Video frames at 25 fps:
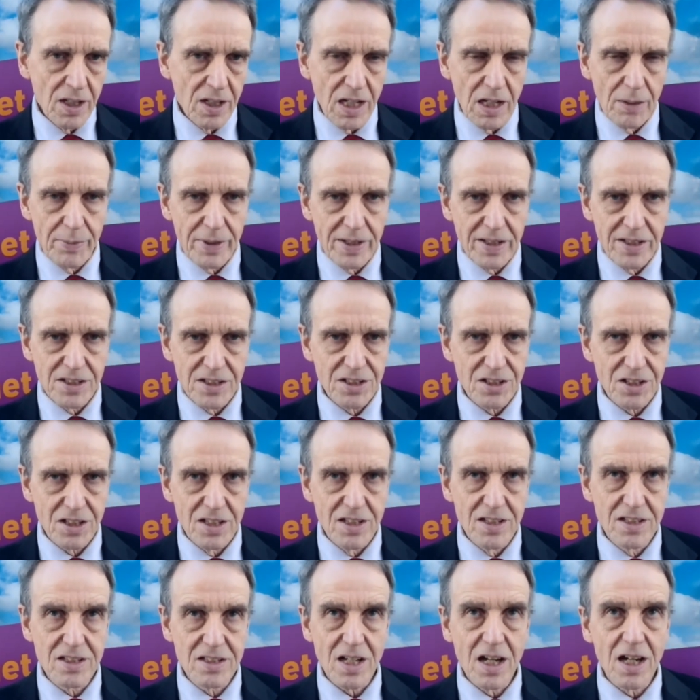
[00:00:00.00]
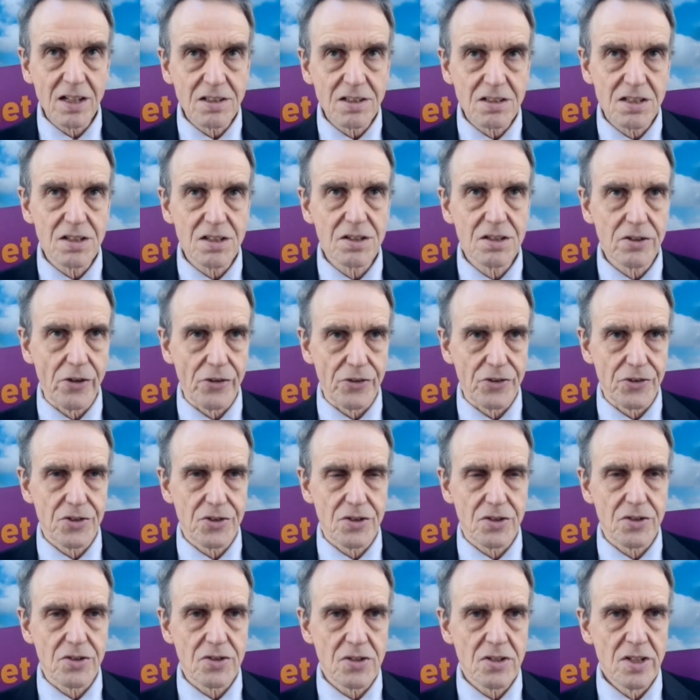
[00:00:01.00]
I mean, it's it's utter
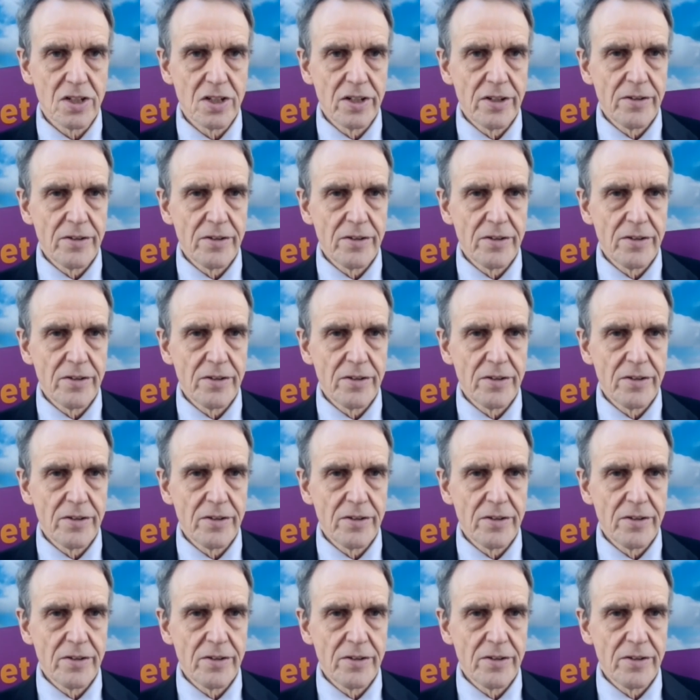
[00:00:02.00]
nonsense.